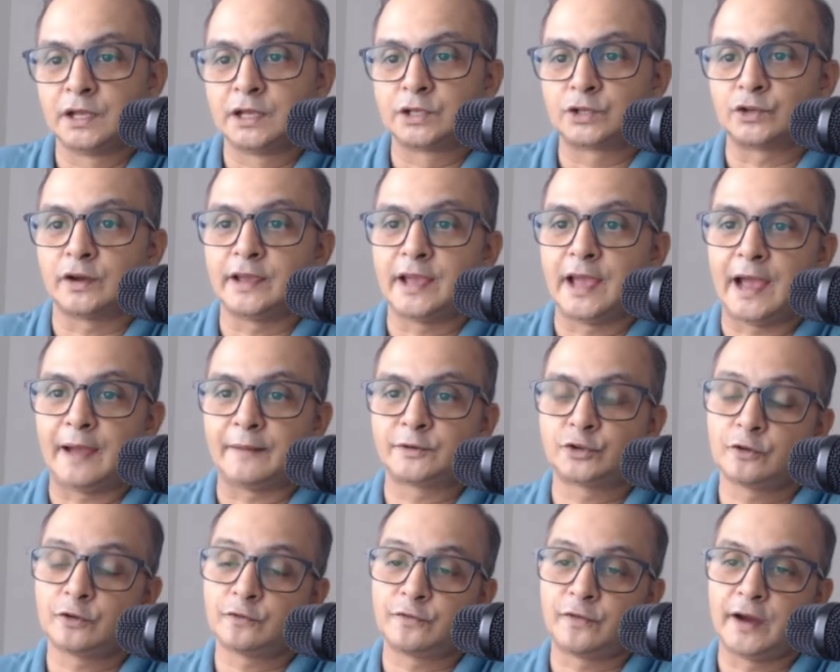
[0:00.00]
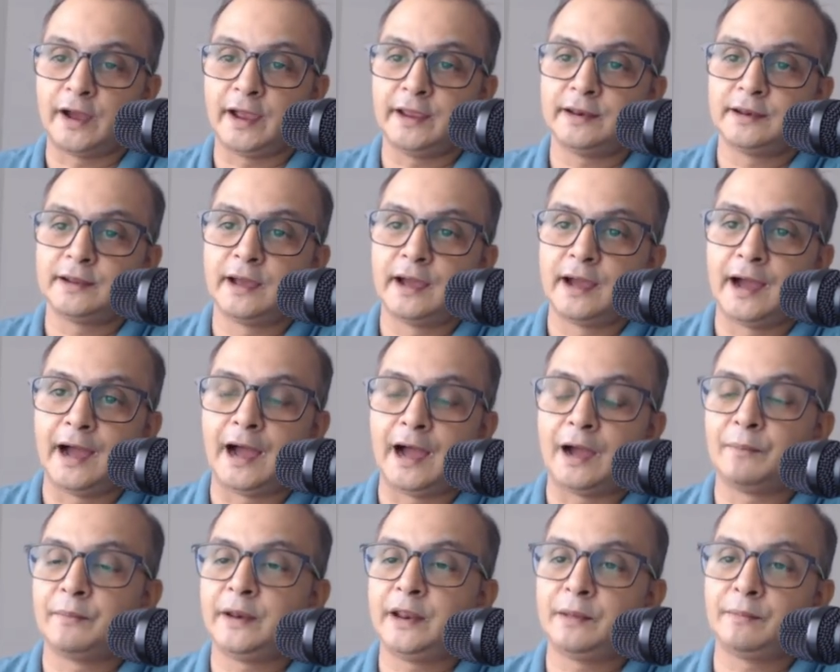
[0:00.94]
So I have to find
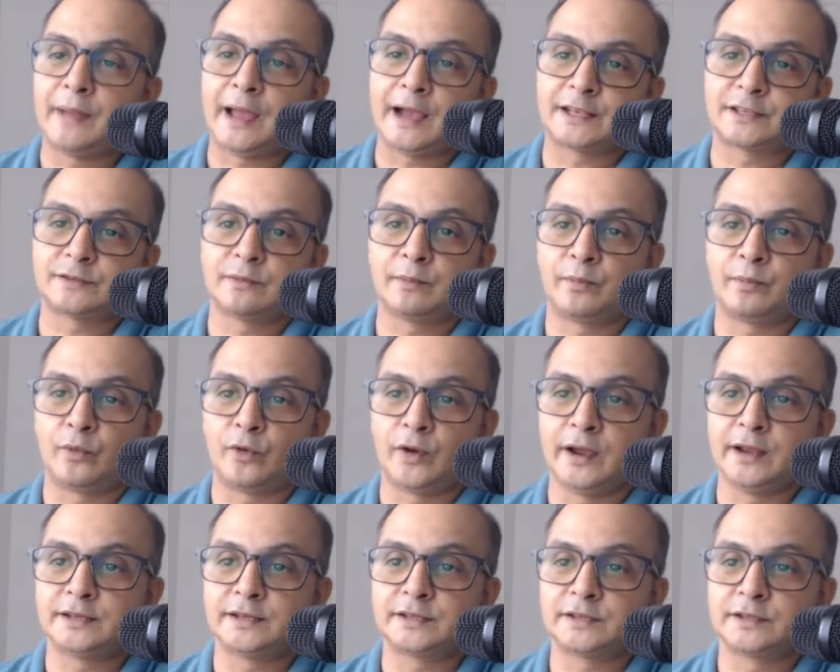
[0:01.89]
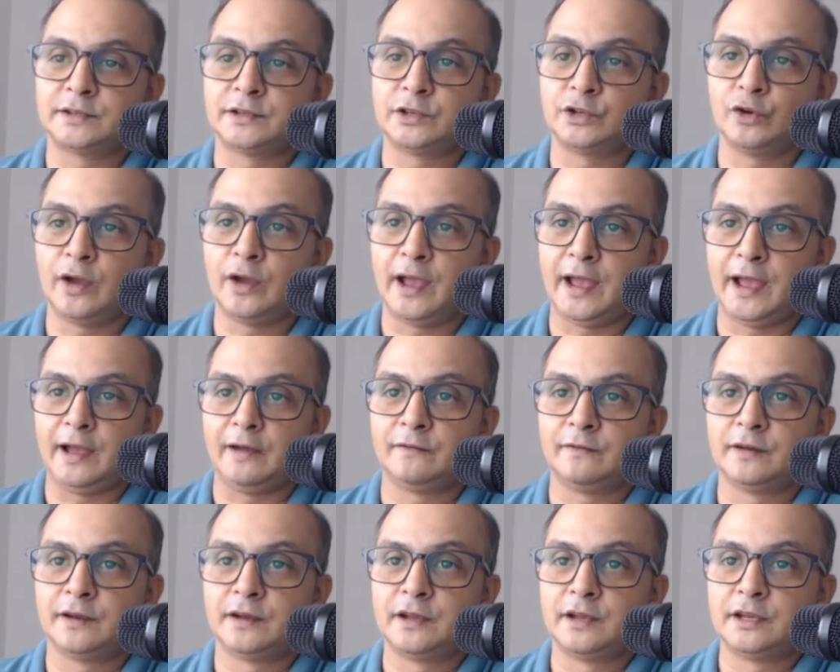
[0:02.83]
how many maximum points you
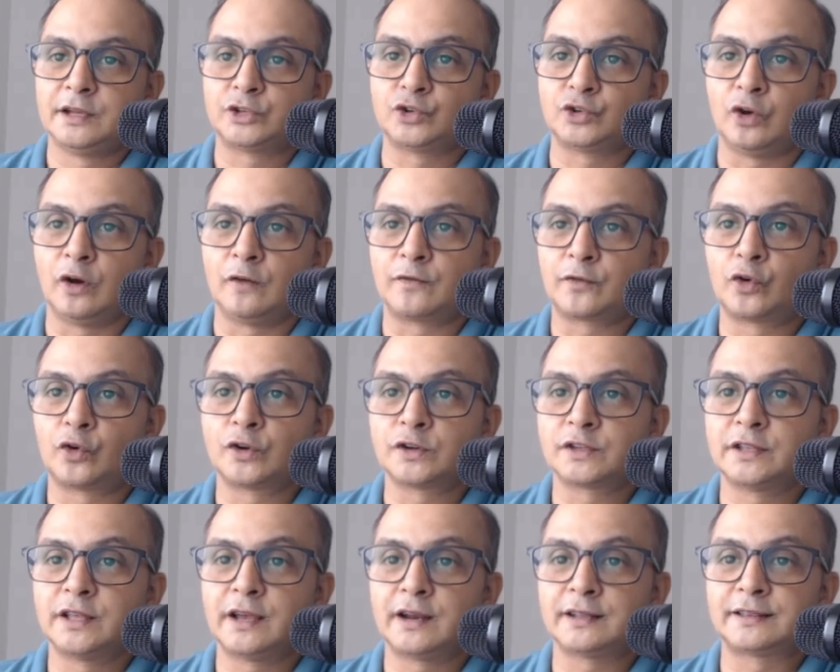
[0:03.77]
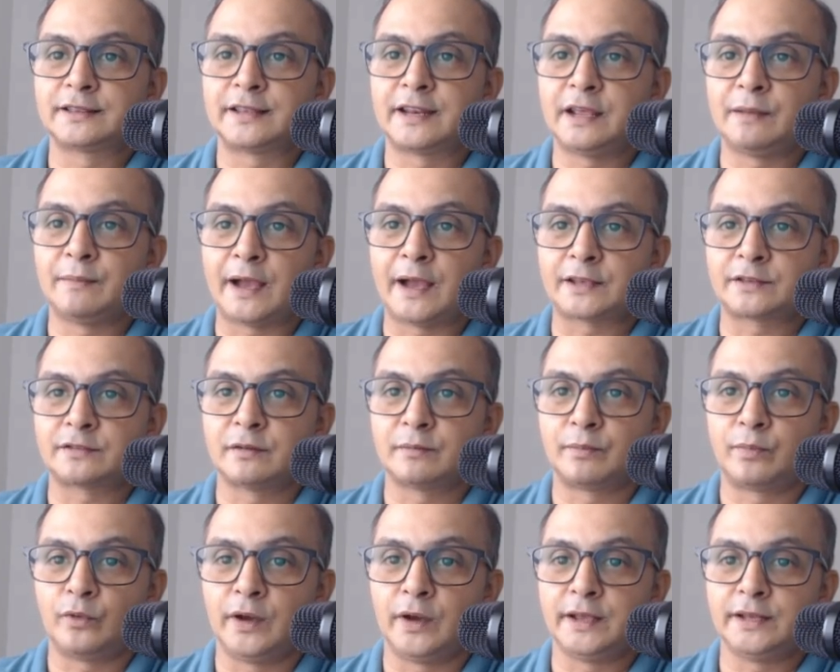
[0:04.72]
have. So of course, there are 3
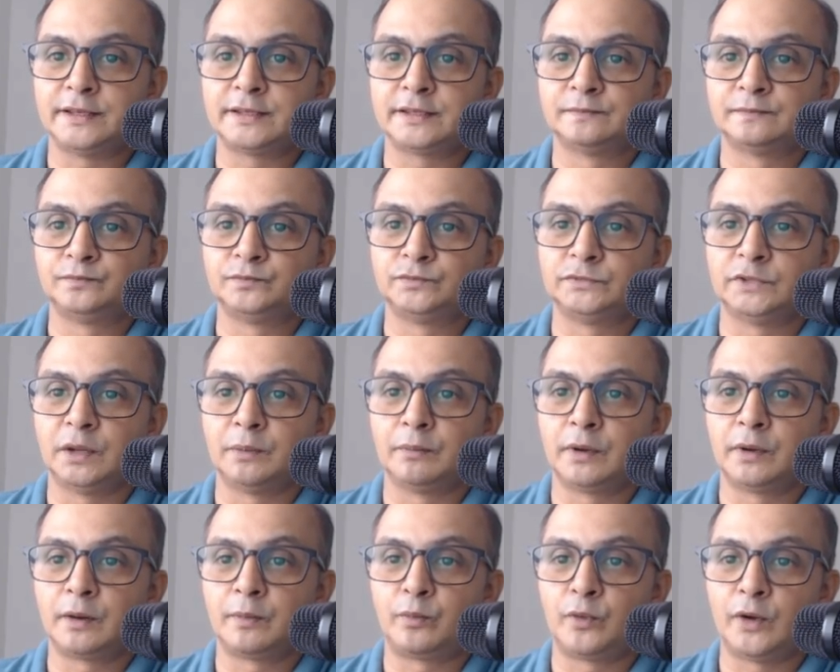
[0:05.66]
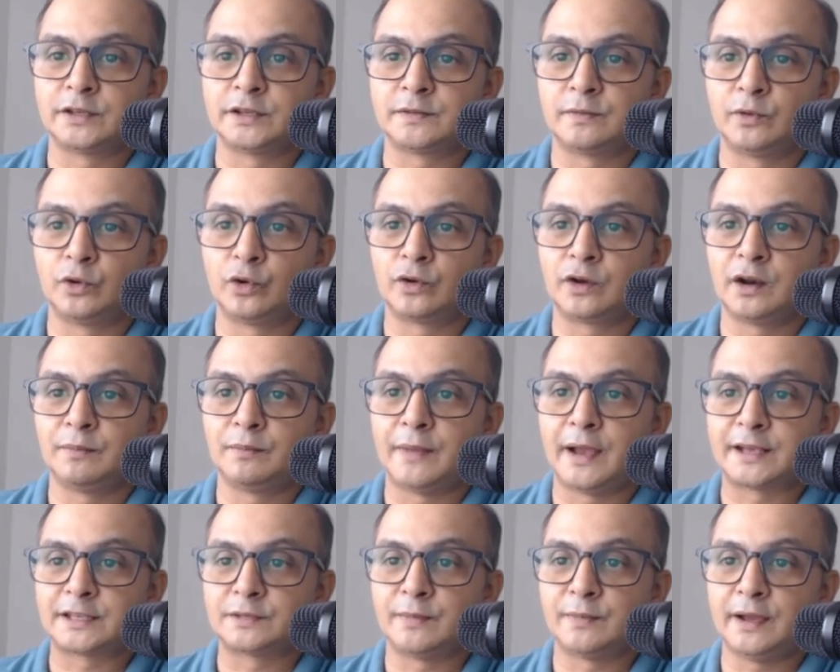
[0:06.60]
maximum points. Number of points of local
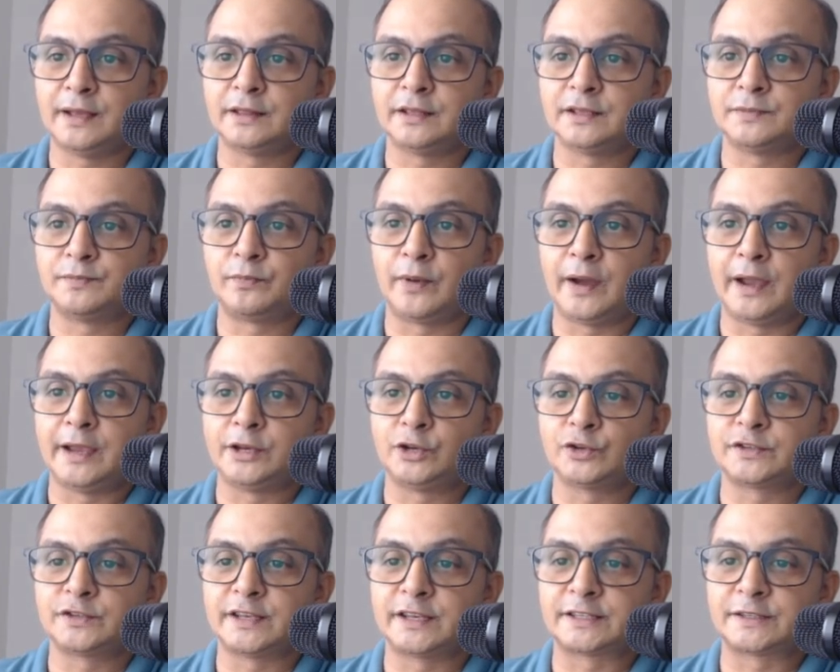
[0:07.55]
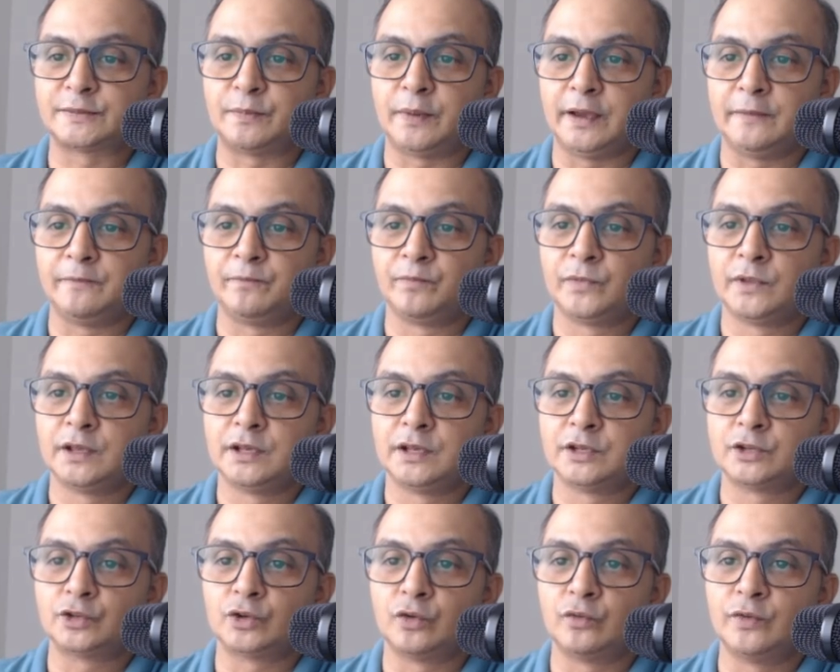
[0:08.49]
maxima in the pi to 6 pi.
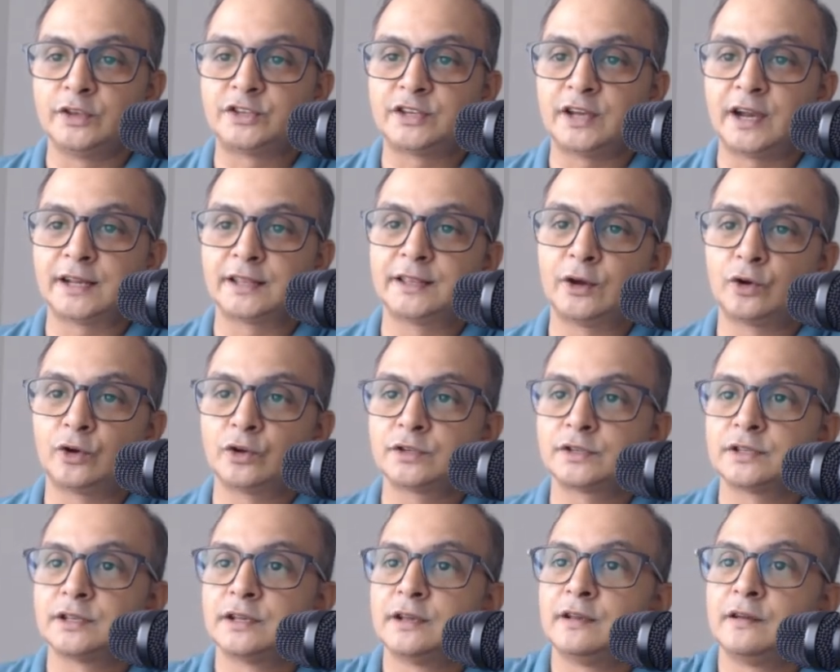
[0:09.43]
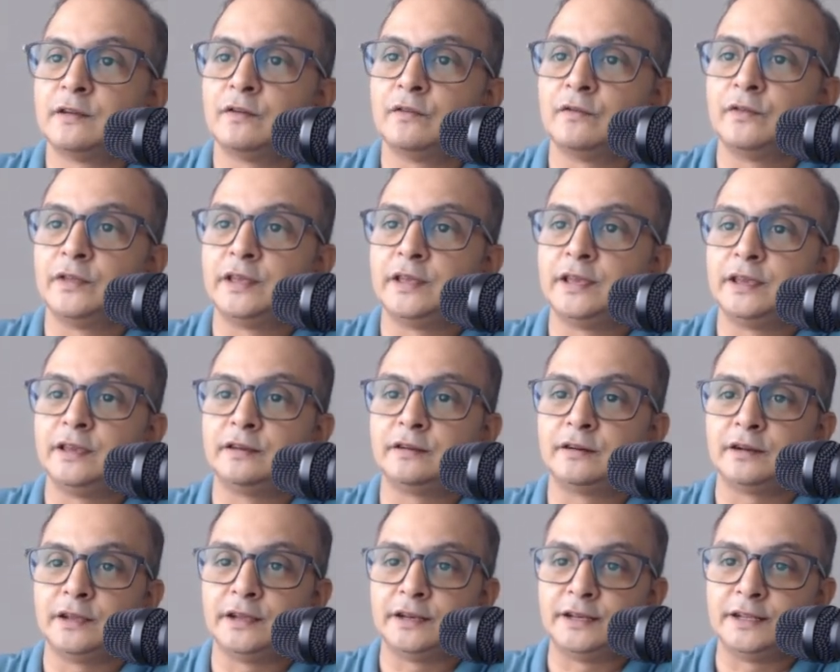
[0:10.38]
So which are those?
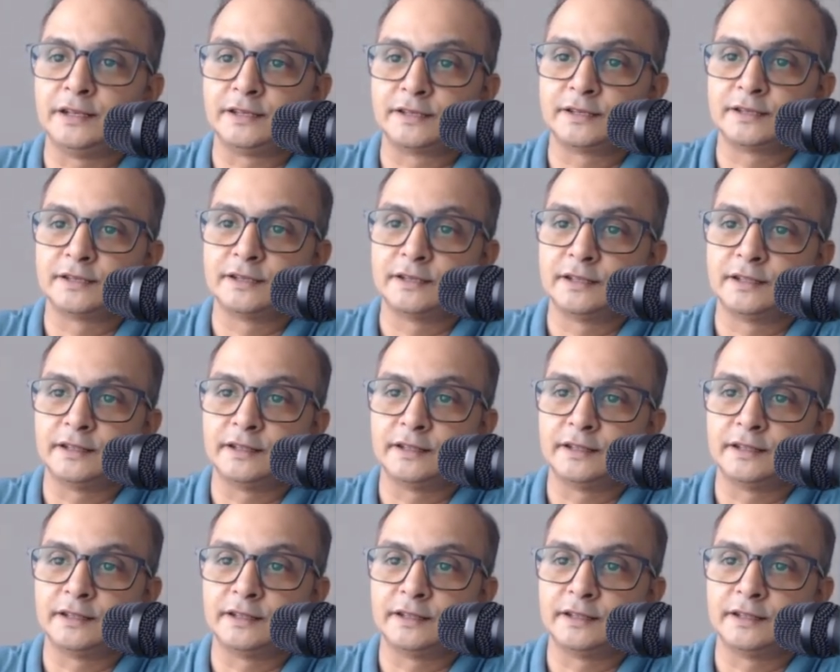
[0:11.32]
Here it is.